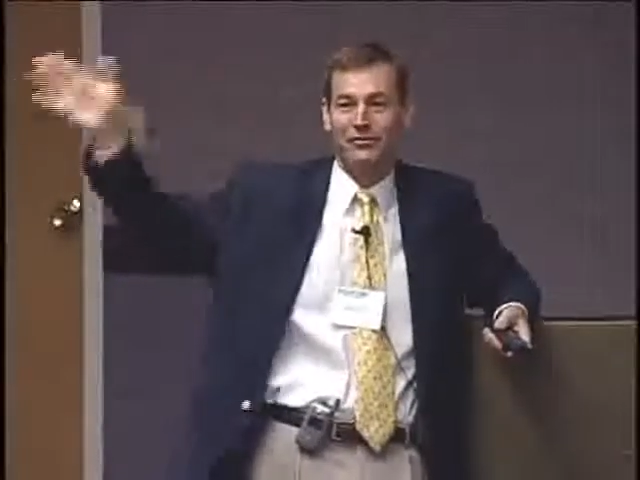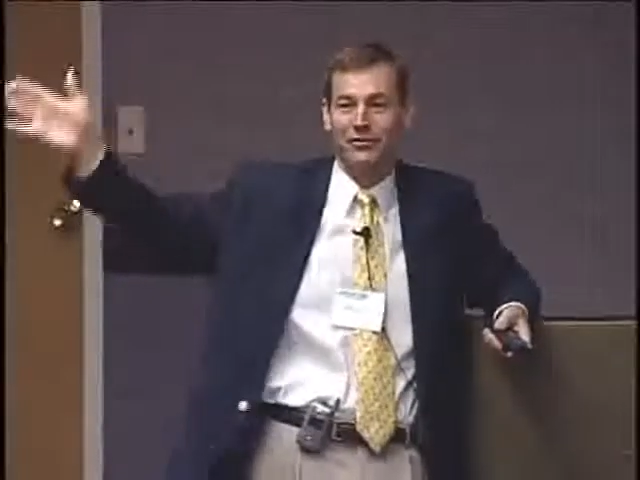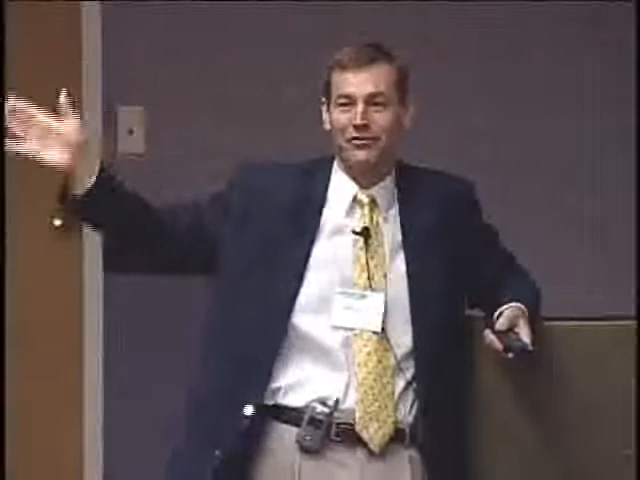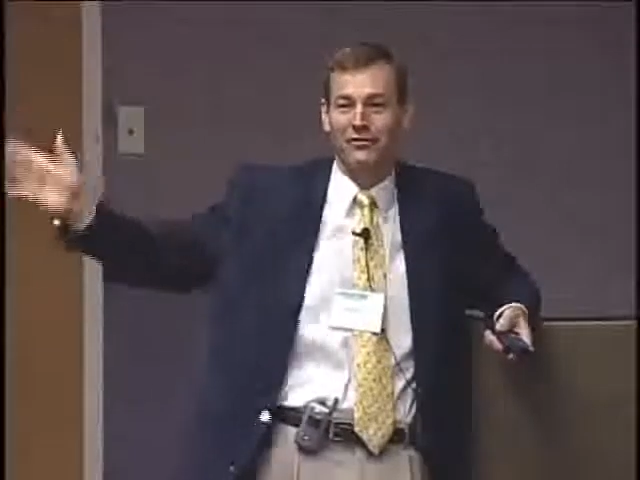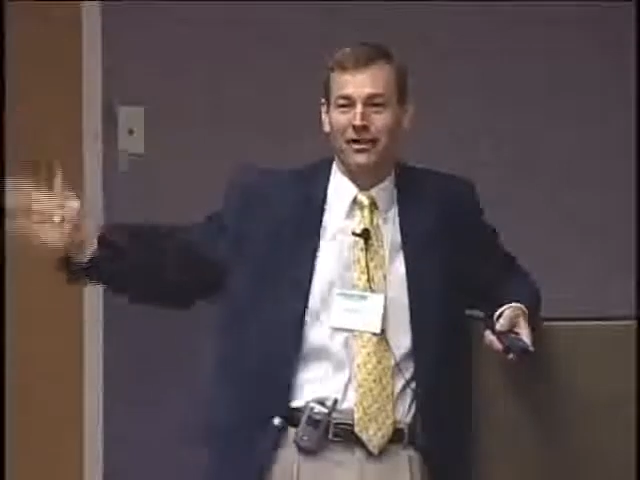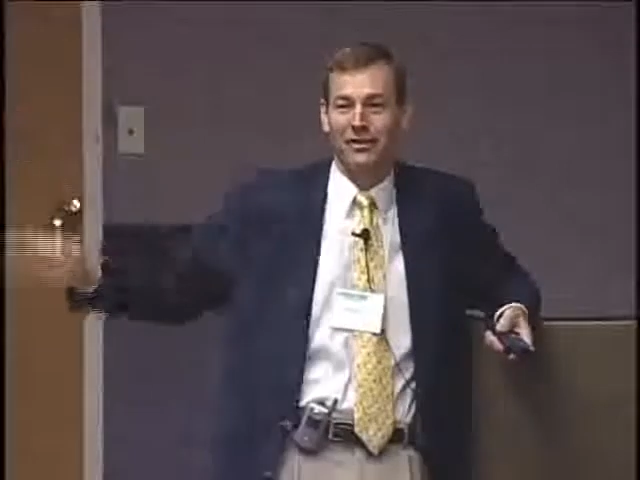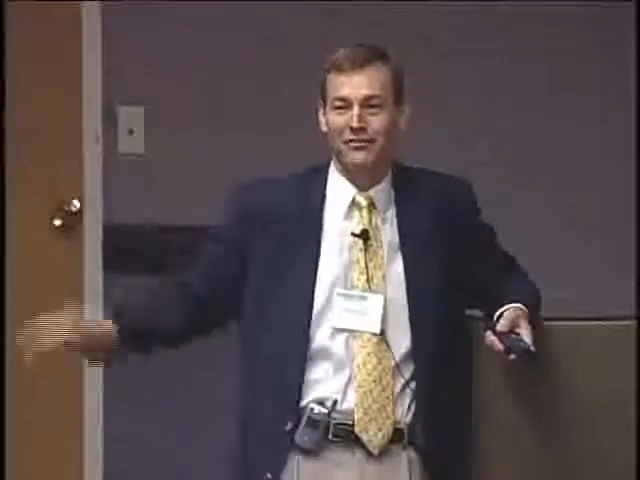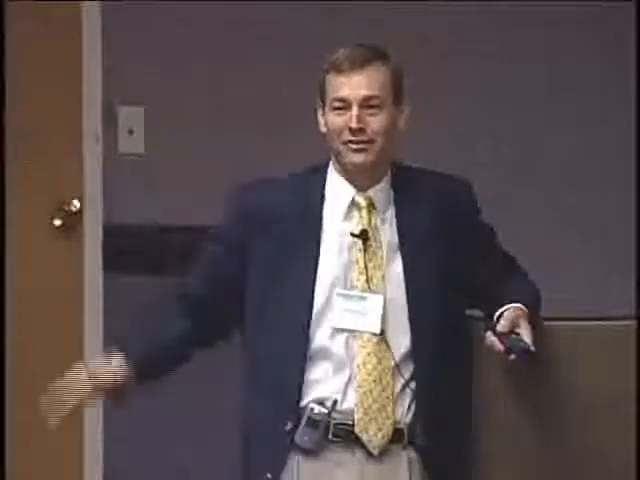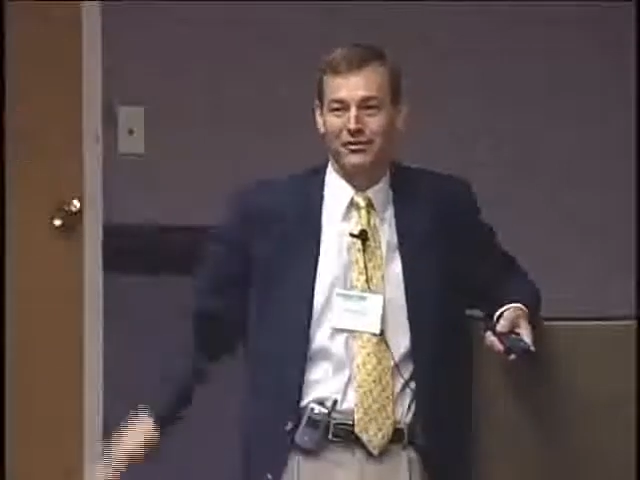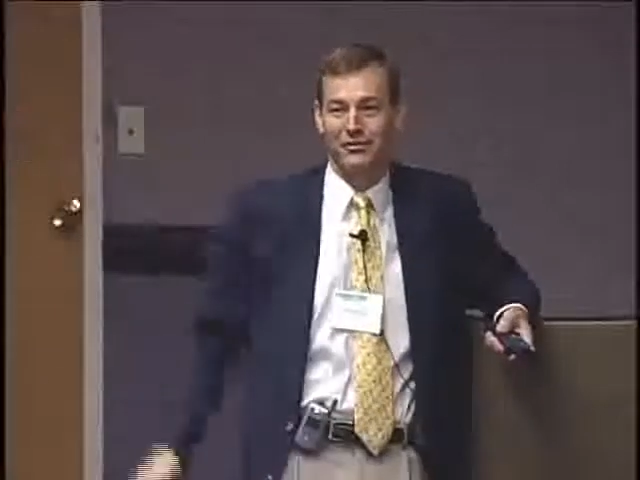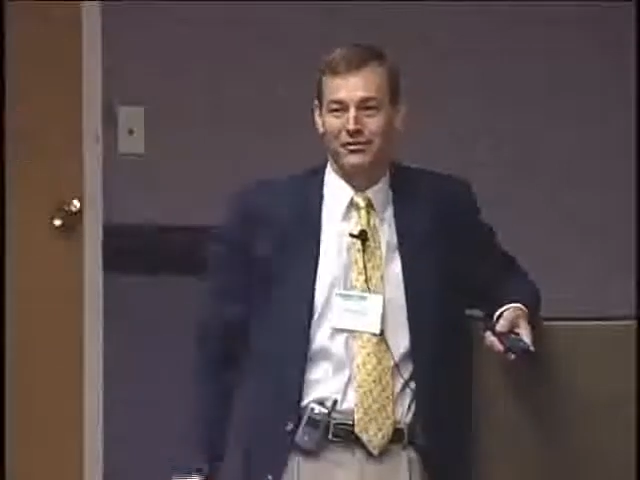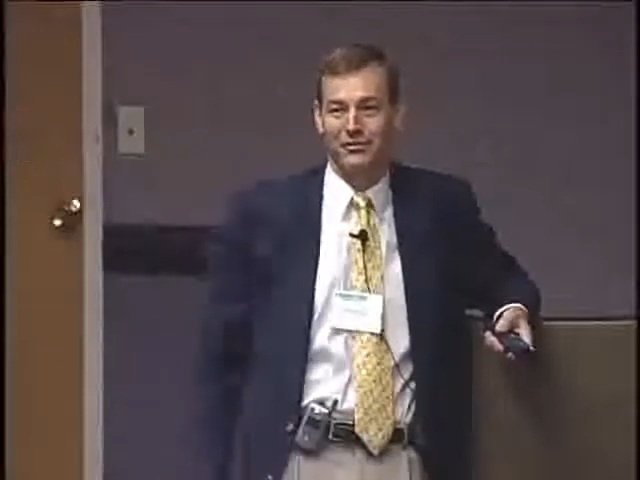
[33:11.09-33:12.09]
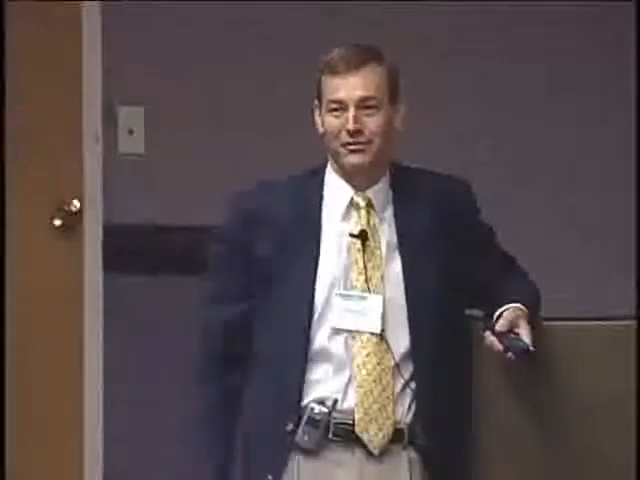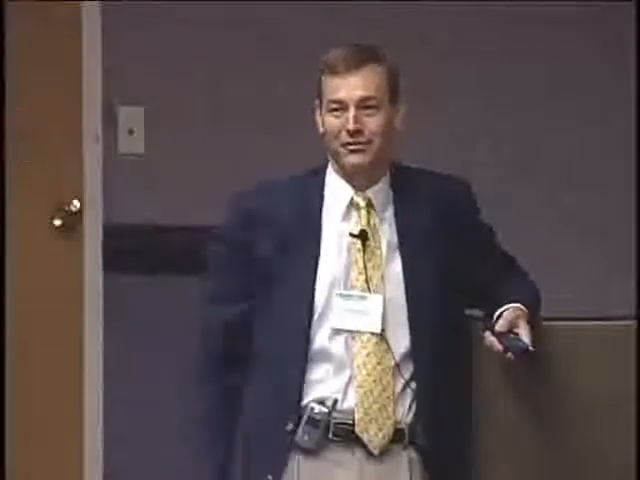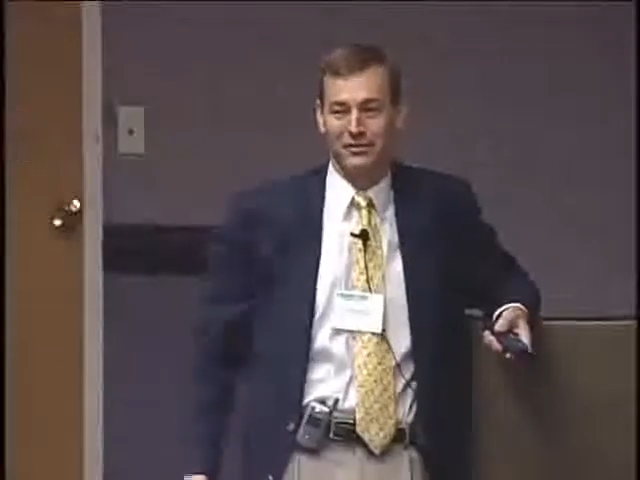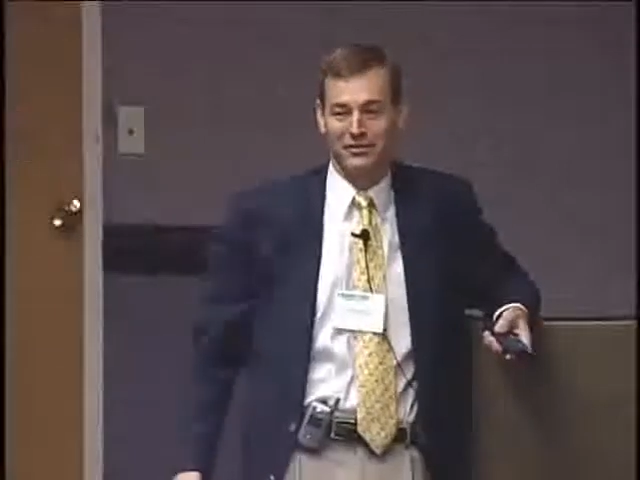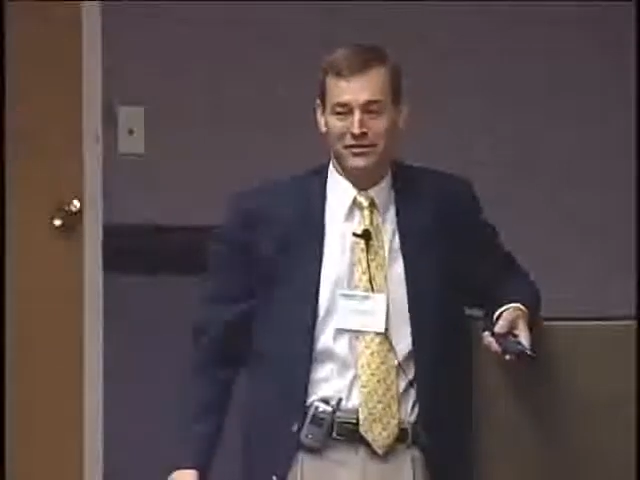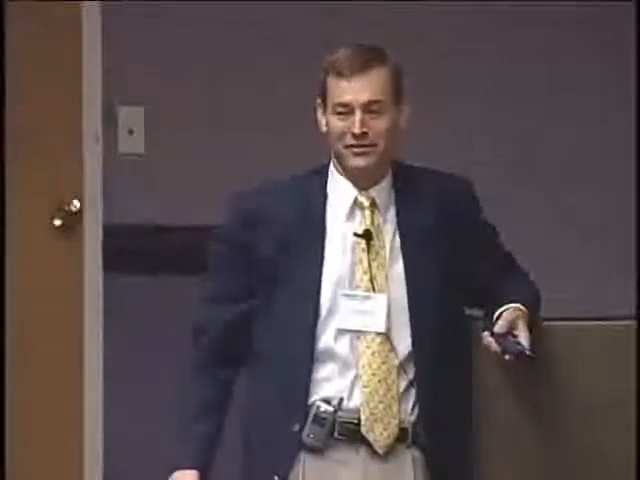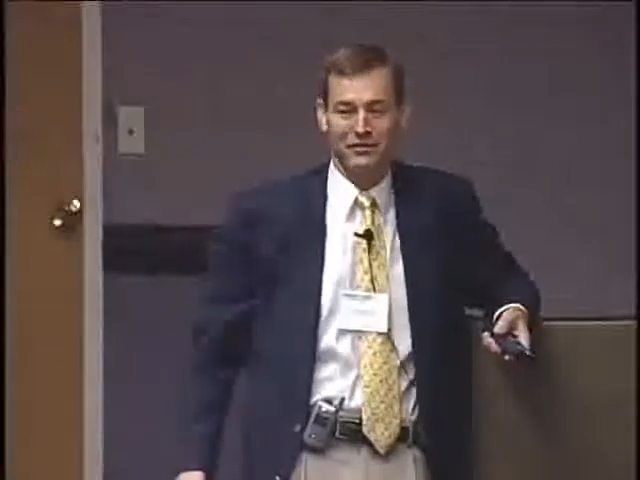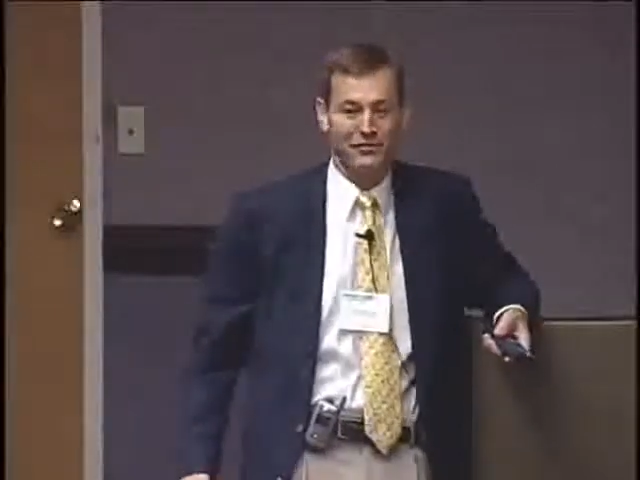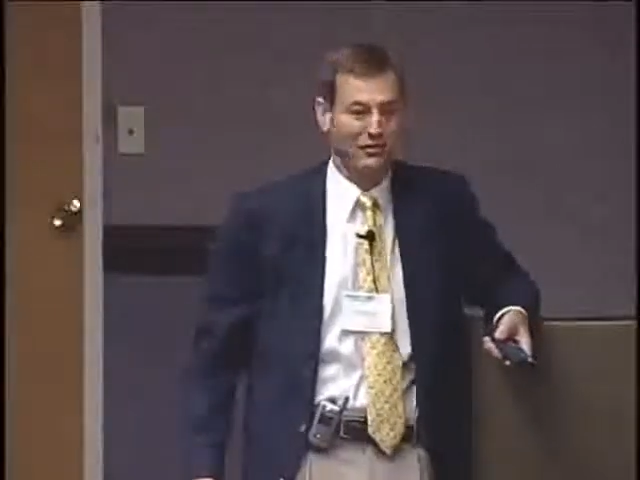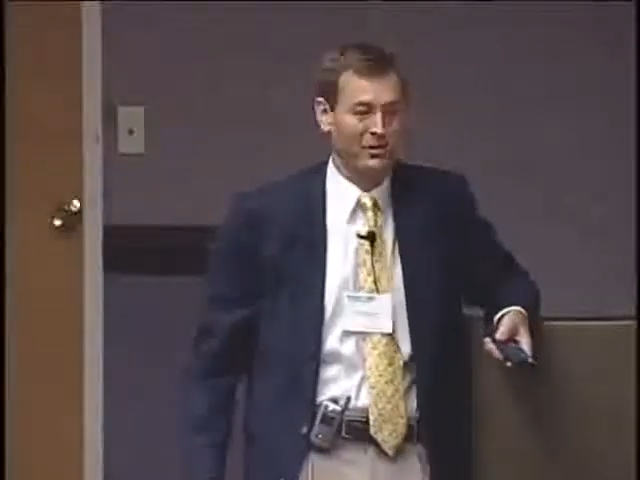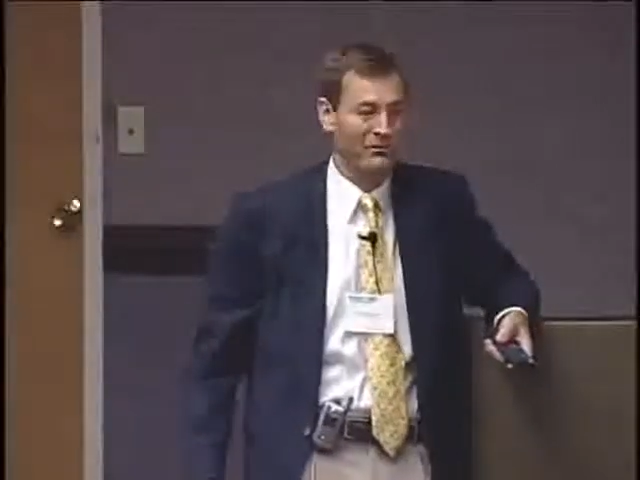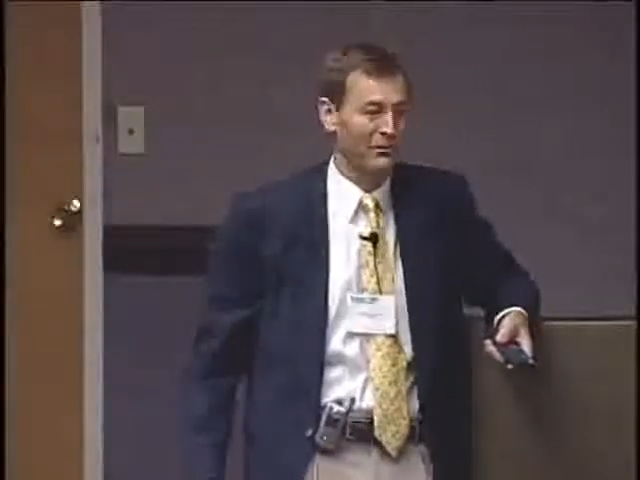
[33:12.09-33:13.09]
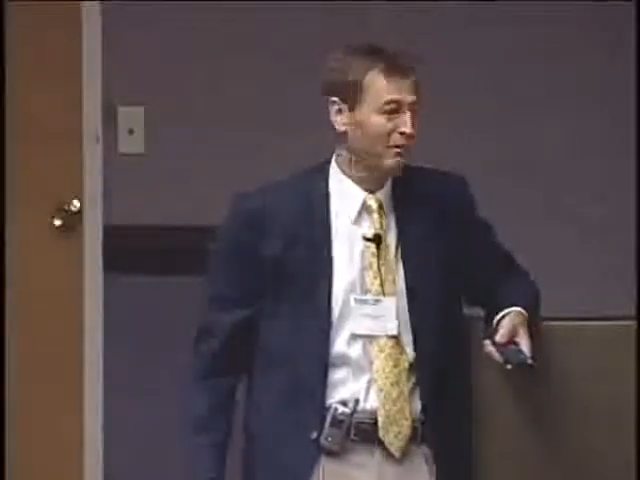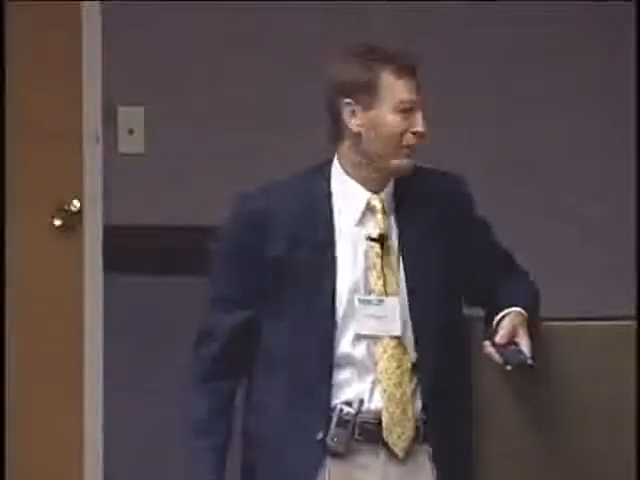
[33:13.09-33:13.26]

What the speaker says: 4, 5 years, their risk is incredibly